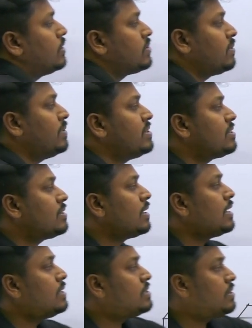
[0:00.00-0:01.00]
So which is the
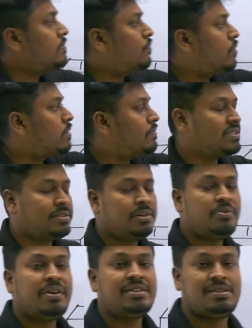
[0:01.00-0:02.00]
answer for first
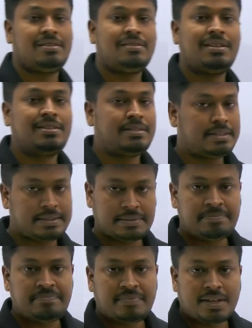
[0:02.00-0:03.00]
question? That's it.
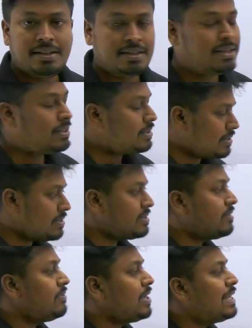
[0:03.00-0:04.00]
Okay? This is
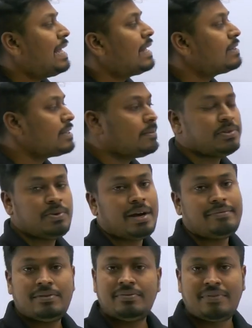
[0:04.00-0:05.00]
the way in the exams you
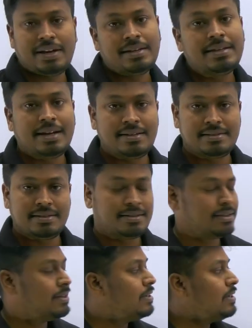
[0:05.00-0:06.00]
have to find the answer.
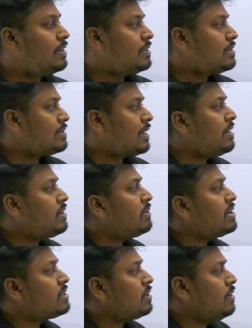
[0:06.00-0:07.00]
Second
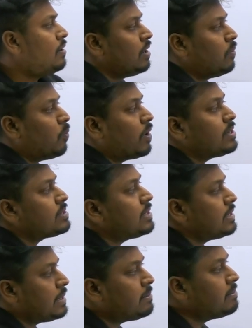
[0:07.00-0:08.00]
question, what is
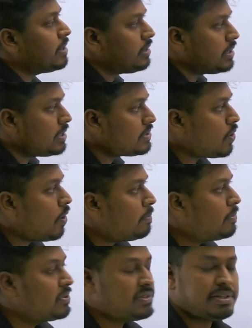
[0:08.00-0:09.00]
the number that is
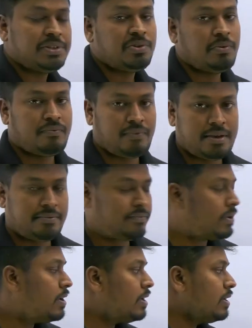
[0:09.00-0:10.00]
opposite to
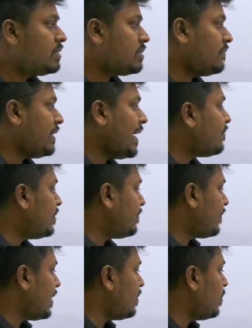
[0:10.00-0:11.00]
5? So we have to
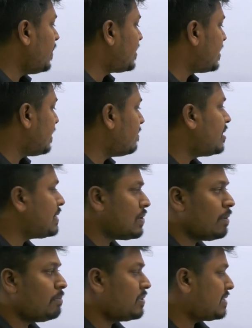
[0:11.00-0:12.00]
find which number is
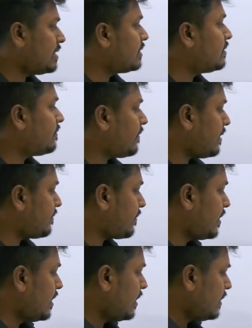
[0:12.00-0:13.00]
opposite to 5.
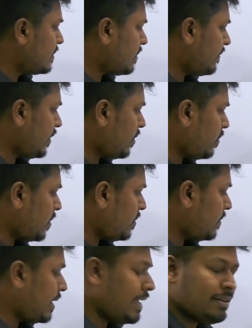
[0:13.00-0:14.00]
So we don't want
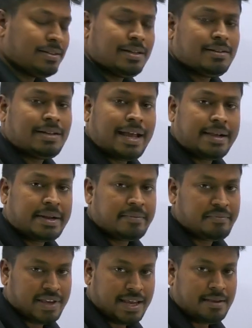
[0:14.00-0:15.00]
to take that
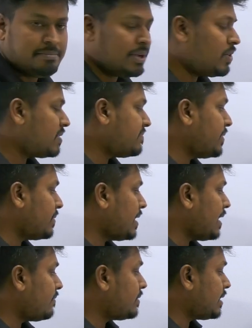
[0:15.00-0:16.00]
diagram A because we don't
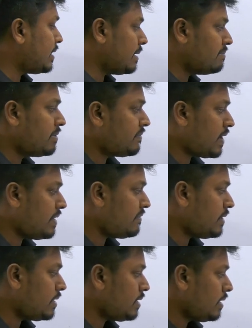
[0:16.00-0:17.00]
have that number 5
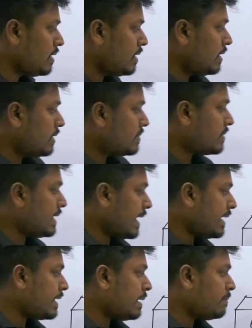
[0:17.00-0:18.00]
here. So
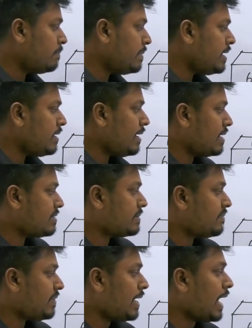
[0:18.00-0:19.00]
diagram B,
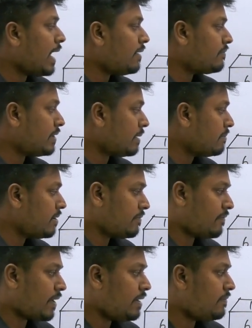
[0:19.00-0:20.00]
yes, we have number
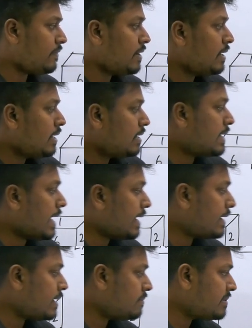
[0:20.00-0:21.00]
5.
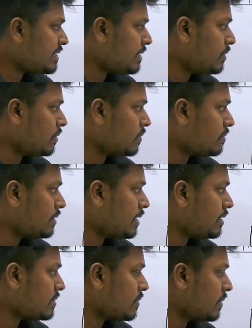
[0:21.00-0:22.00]
Diagram C, no,
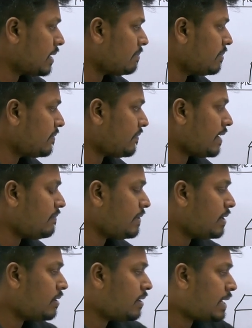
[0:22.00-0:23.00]
there is no number 5
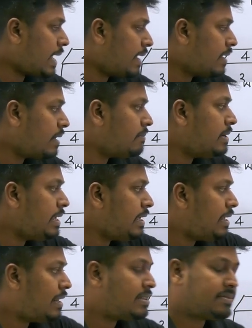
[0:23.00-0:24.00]
here. Diagram
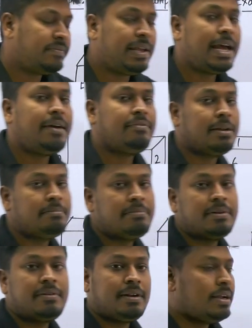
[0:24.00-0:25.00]
D, yes, we have
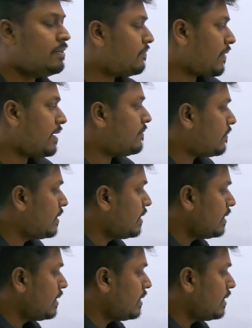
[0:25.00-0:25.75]
number 5.